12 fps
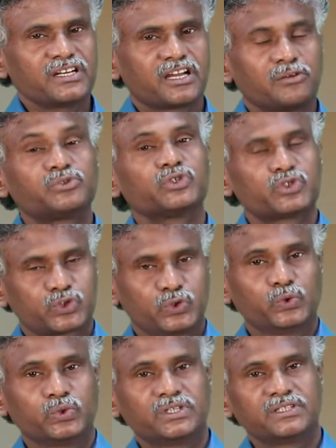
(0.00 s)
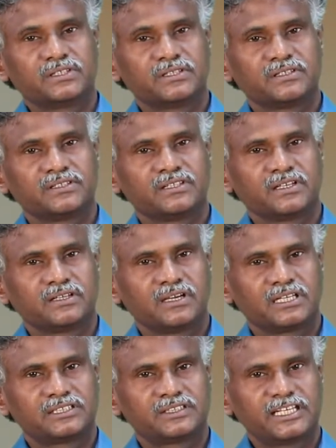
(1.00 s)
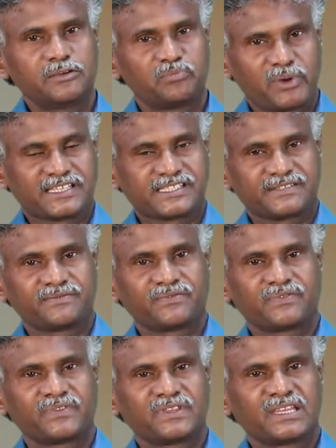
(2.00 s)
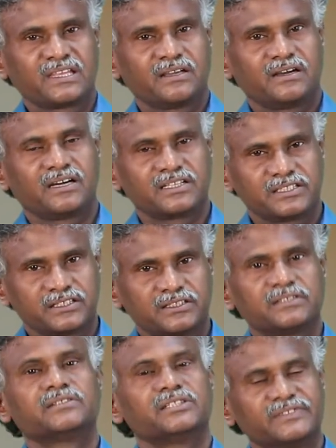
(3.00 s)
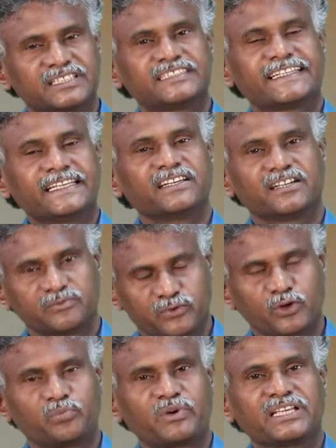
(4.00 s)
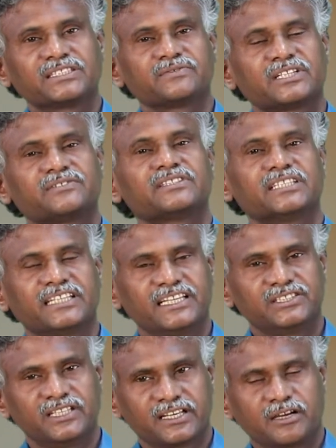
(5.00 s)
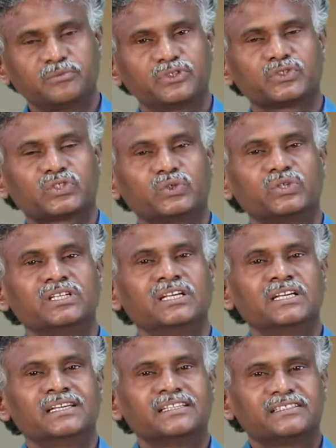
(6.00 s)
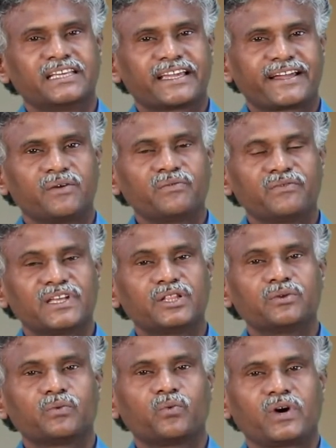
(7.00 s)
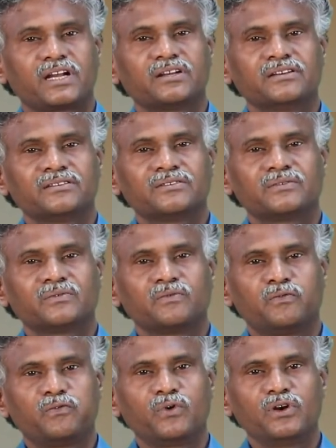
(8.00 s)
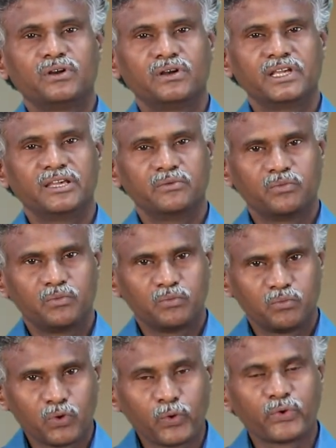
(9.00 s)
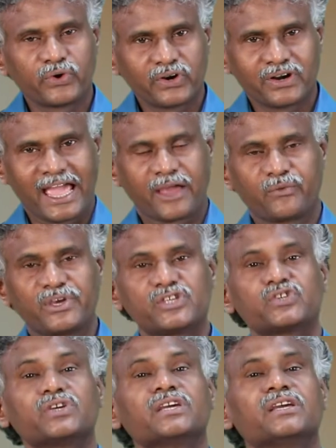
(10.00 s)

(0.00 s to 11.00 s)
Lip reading: come to school at 3 plus or even 3 or 4 plus, whatever the age they come to school, they come with one fully blown language